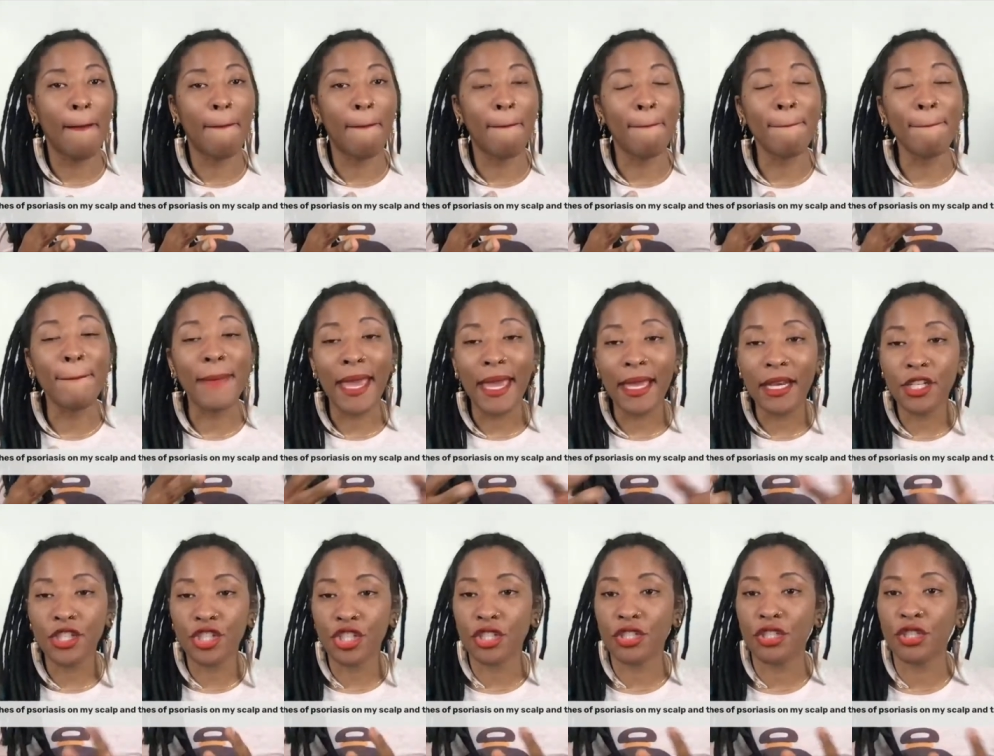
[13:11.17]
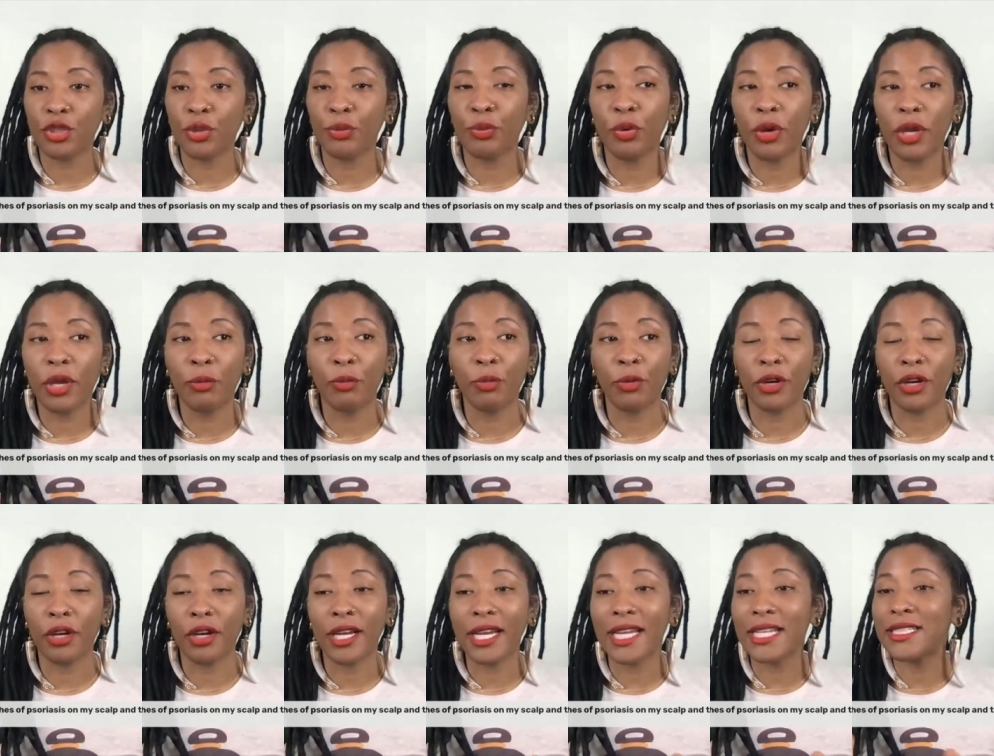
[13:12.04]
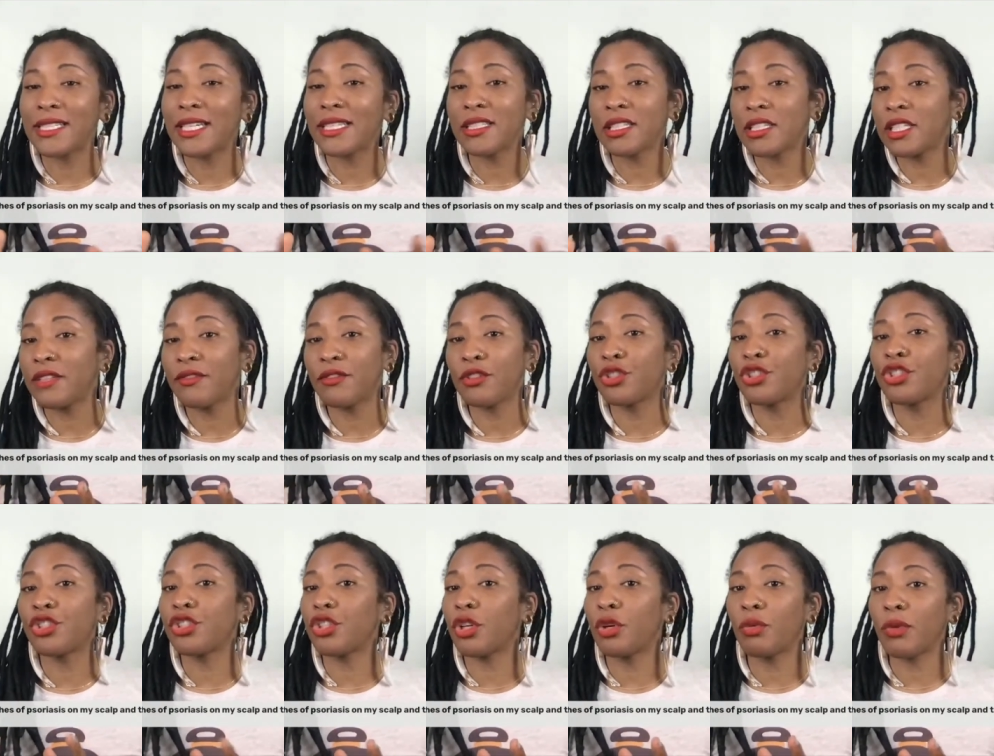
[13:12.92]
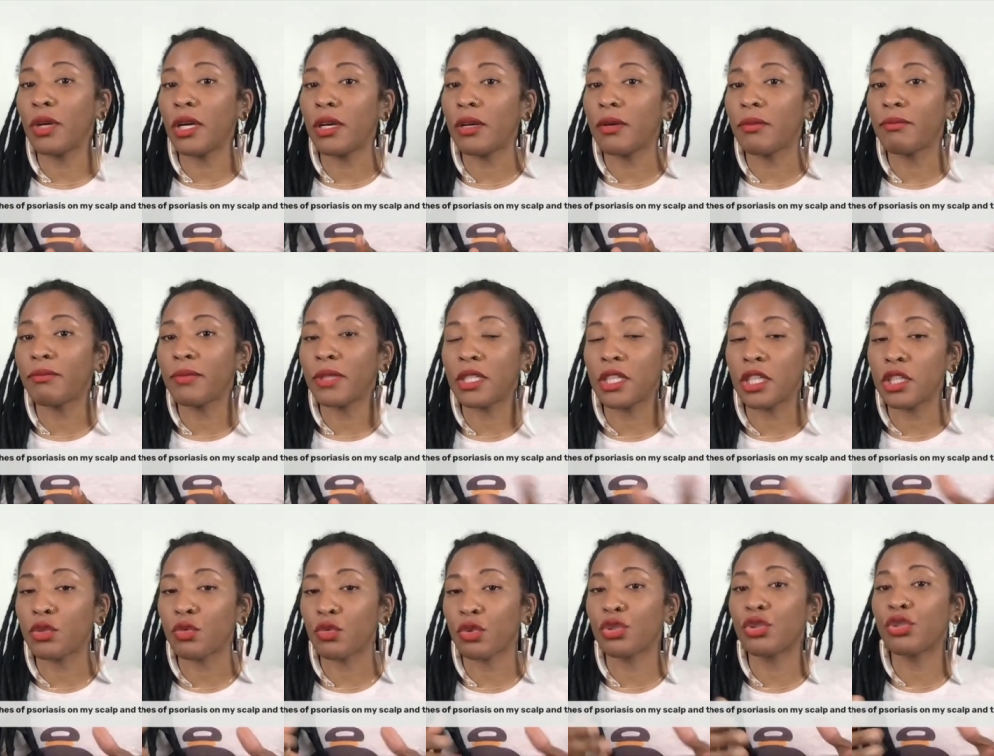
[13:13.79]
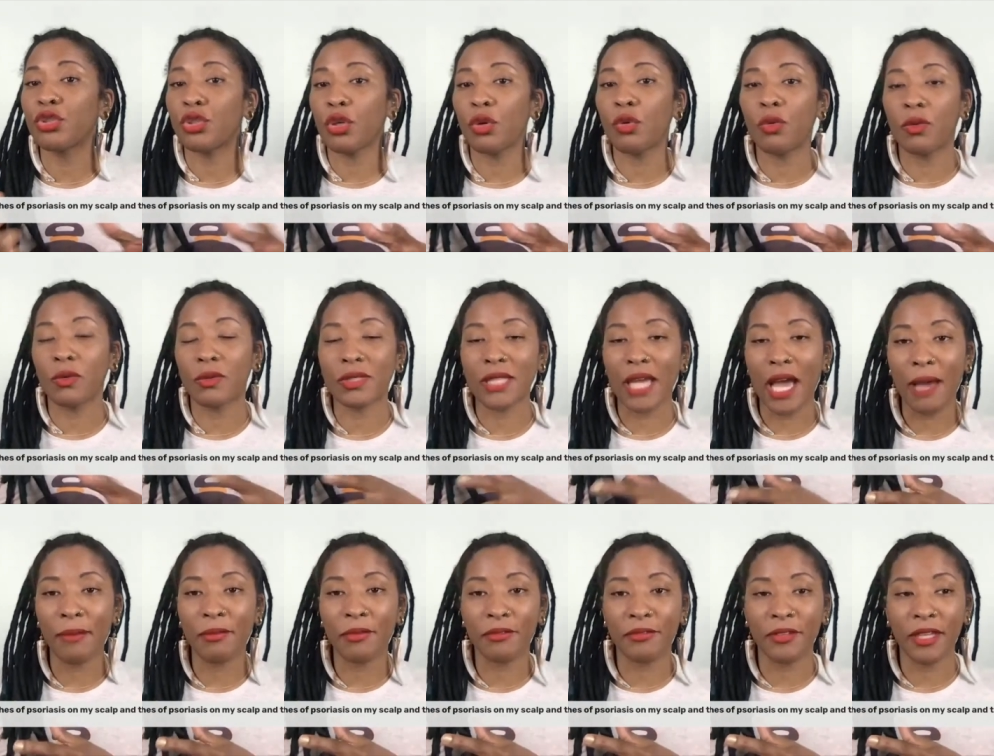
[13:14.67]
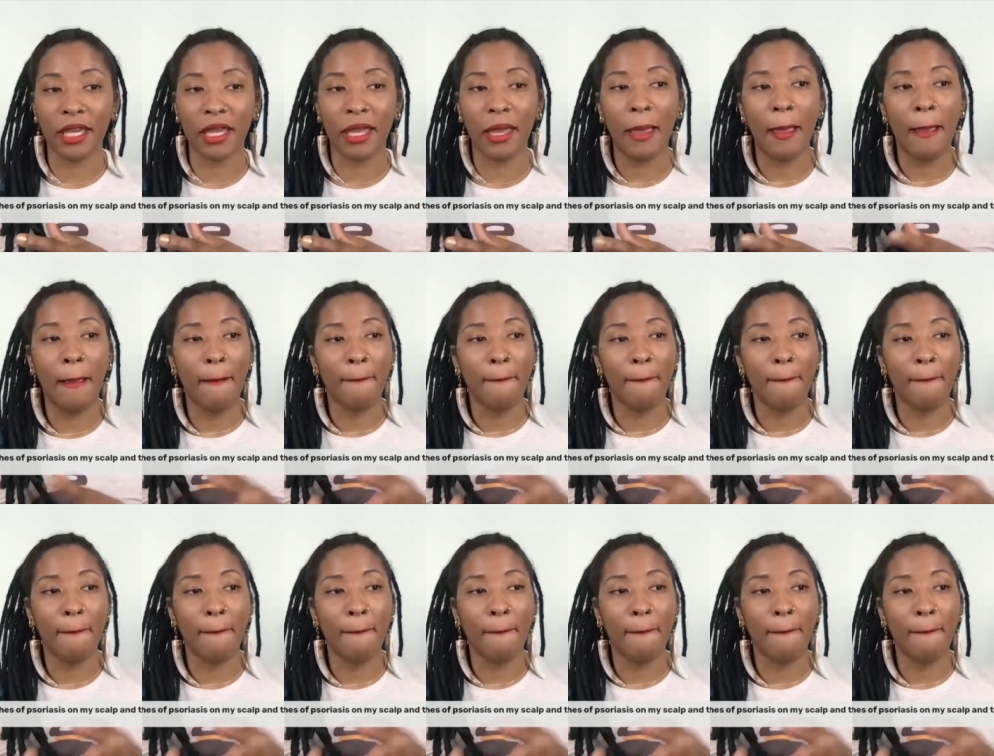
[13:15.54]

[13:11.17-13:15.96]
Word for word: manage it to the point where it doesn't even show up because we're so on top of it.